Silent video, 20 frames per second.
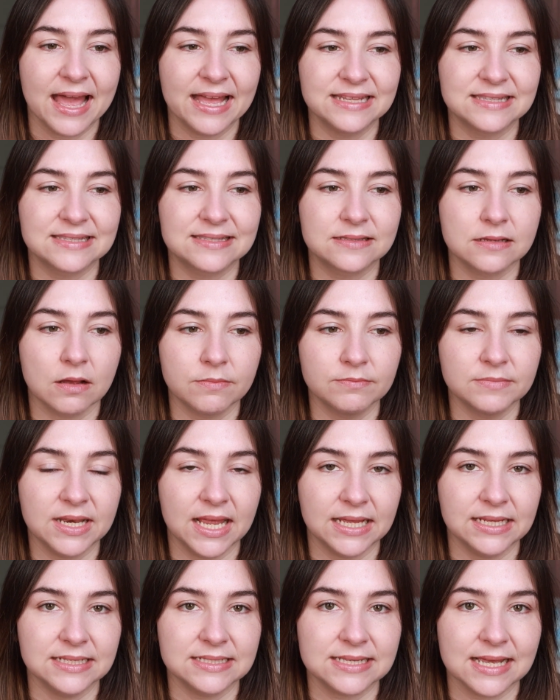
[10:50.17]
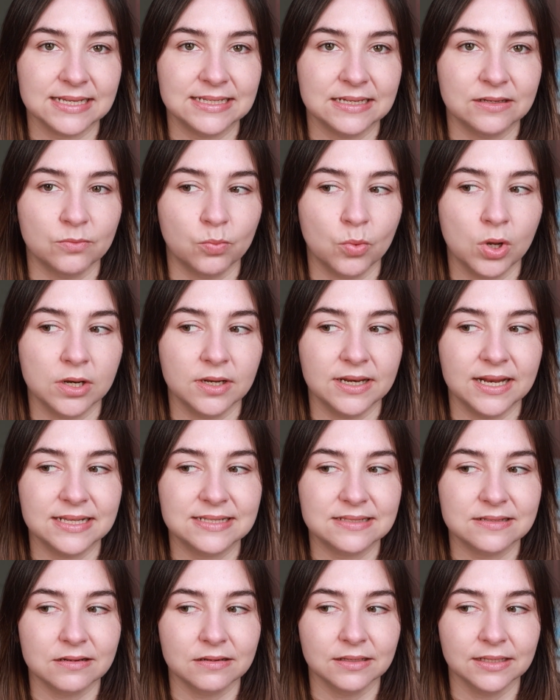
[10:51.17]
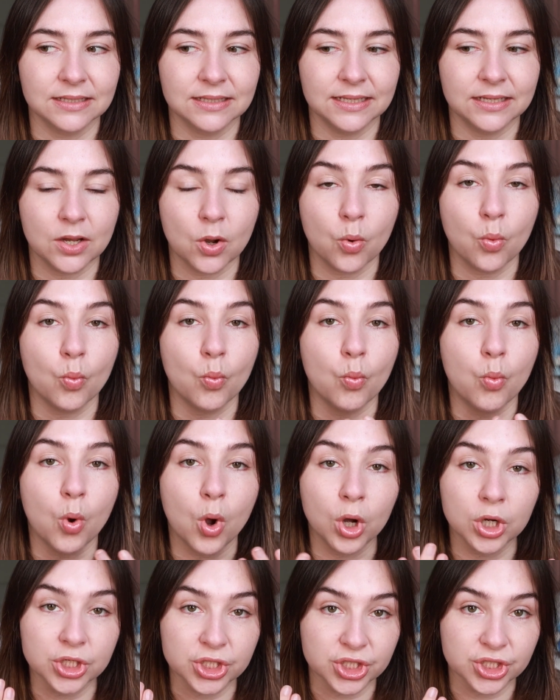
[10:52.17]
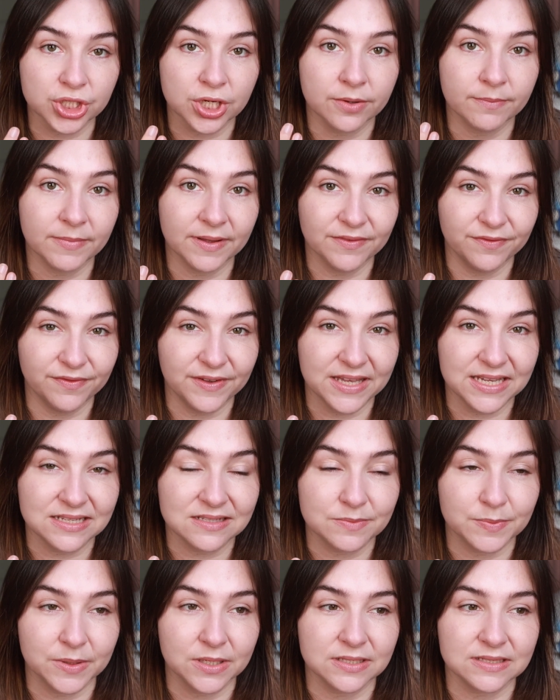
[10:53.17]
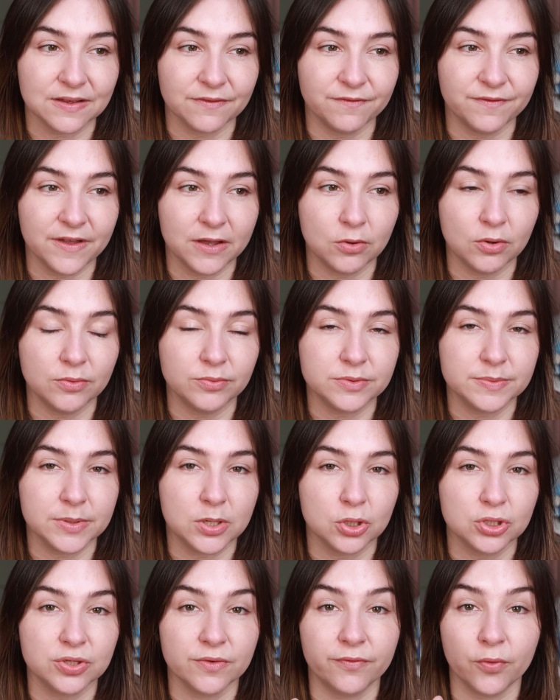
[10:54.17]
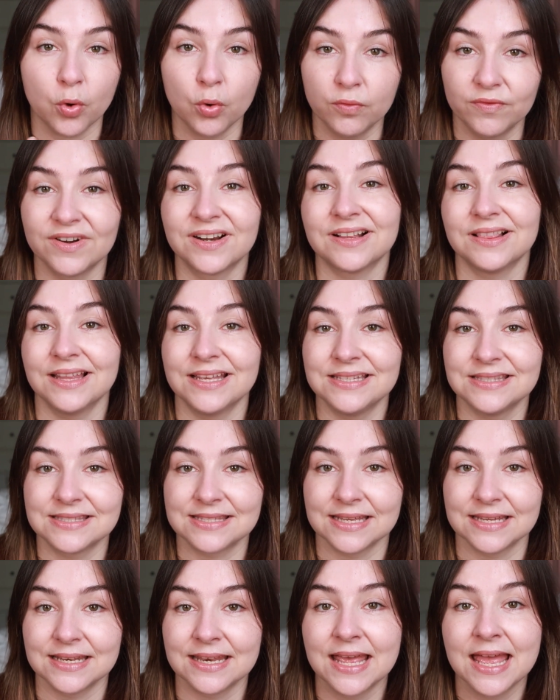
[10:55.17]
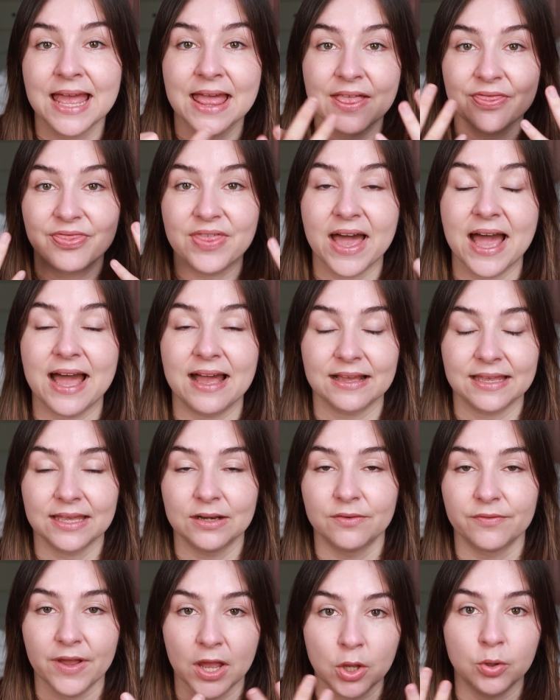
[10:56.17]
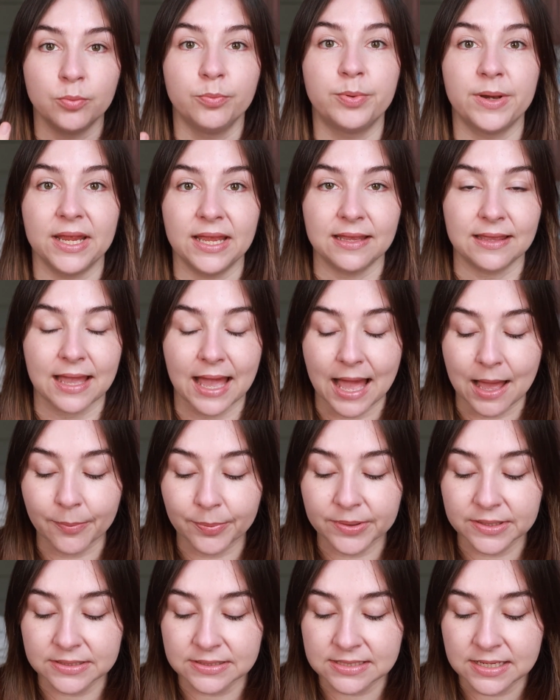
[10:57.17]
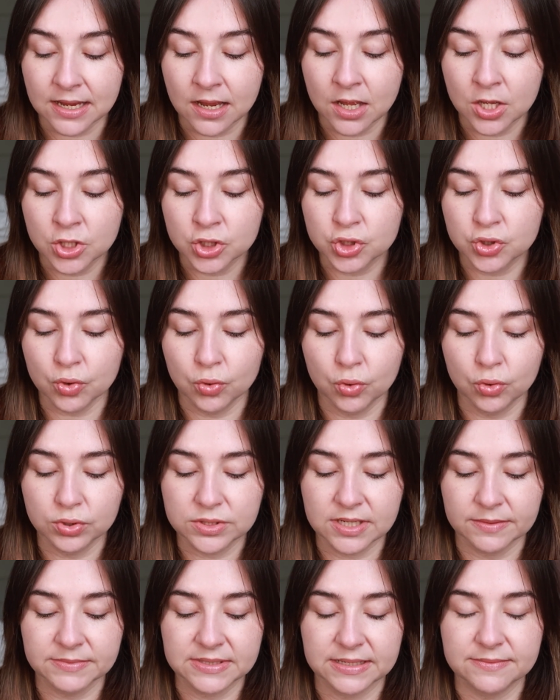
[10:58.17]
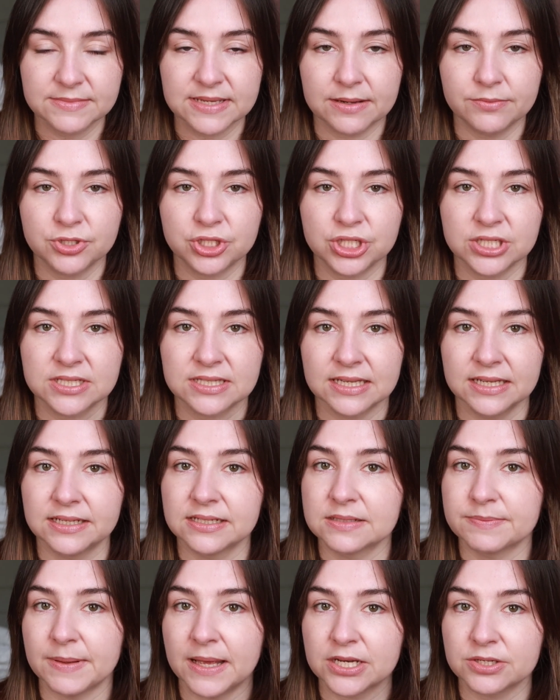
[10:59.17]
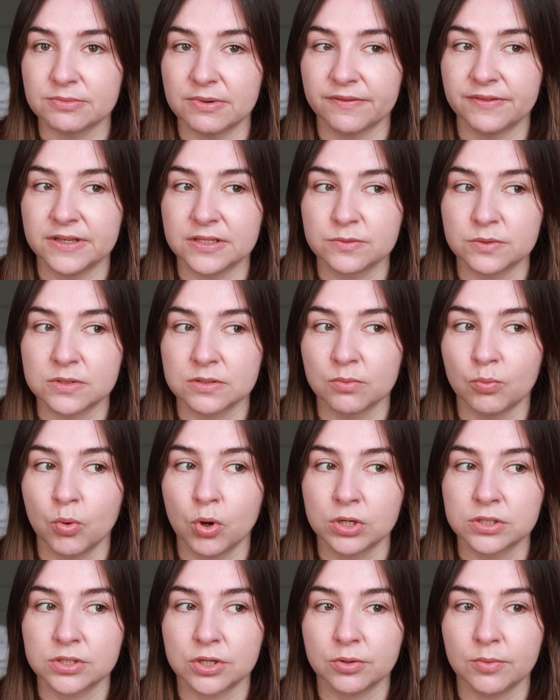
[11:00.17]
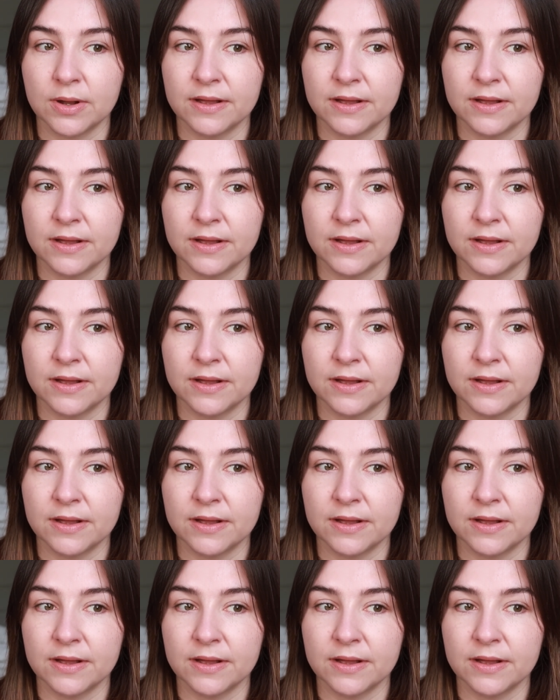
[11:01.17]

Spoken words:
And some nights I didn't want to necessarily like wash my face because I felt it was because of over cleansing that kind of outbreak happened. So sometimes I was just like splashing my face with some water or